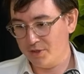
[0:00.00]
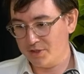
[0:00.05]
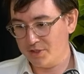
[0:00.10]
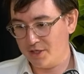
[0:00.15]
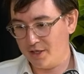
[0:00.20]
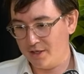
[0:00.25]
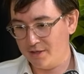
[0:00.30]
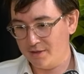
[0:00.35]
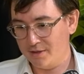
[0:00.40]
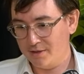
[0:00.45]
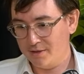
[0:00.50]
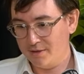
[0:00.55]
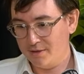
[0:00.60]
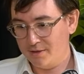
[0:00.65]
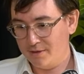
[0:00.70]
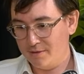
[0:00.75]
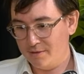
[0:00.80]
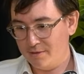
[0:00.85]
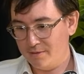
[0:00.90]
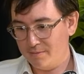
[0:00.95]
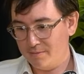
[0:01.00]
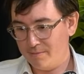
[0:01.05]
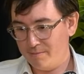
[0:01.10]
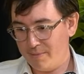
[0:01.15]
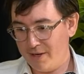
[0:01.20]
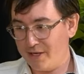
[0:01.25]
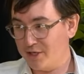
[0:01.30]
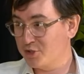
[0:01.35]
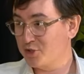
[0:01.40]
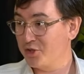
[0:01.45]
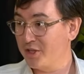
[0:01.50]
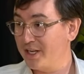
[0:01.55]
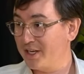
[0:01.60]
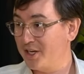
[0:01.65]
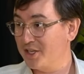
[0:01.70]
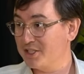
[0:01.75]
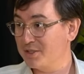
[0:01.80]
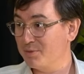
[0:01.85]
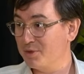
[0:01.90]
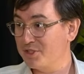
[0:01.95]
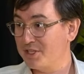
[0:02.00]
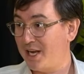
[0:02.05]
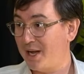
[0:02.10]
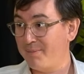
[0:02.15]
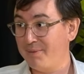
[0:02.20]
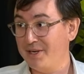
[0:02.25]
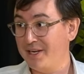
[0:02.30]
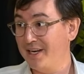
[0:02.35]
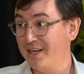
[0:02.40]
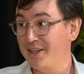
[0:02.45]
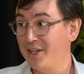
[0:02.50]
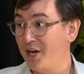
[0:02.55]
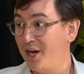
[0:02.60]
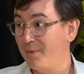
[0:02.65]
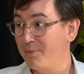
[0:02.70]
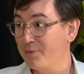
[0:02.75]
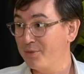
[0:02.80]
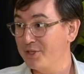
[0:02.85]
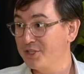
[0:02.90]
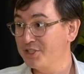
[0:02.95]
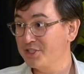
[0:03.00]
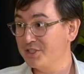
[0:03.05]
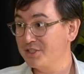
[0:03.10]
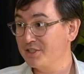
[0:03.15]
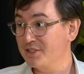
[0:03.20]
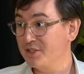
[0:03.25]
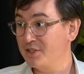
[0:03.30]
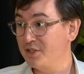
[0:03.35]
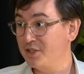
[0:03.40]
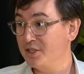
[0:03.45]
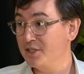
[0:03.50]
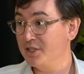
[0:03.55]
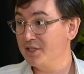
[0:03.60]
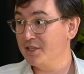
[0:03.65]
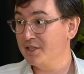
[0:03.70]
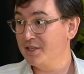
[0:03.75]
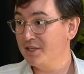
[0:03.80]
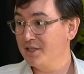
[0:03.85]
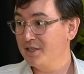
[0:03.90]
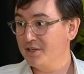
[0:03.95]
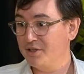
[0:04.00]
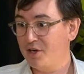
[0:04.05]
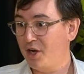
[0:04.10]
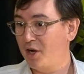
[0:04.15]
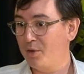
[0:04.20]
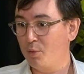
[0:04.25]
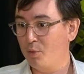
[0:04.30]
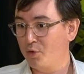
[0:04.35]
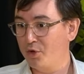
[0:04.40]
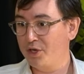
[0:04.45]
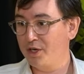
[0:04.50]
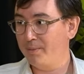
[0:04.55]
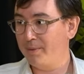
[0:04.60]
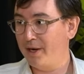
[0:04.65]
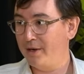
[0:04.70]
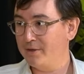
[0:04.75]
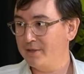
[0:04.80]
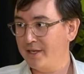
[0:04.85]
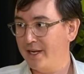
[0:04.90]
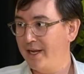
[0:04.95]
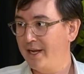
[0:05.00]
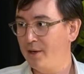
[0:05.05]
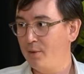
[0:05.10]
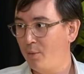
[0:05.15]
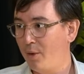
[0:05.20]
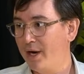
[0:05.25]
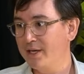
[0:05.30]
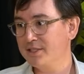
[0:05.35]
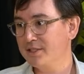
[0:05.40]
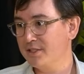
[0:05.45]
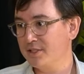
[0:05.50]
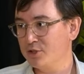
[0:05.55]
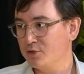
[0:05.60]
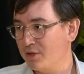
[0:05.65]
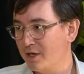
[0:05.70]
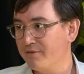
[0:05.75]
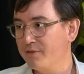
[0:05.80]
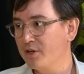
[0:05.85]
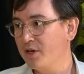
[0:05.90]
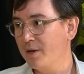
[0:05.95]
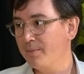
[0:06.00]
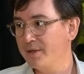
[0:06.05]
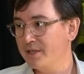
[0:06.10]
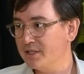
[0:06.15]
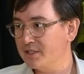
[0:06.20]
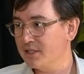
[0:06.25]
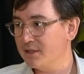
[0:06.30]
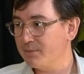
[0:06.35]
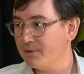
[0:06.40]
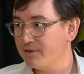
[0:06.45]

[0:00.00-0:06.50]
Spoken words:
on making sure that customer is happy, getting the operation good, not worried about, hey, why hasn't this driver got me his HIPAA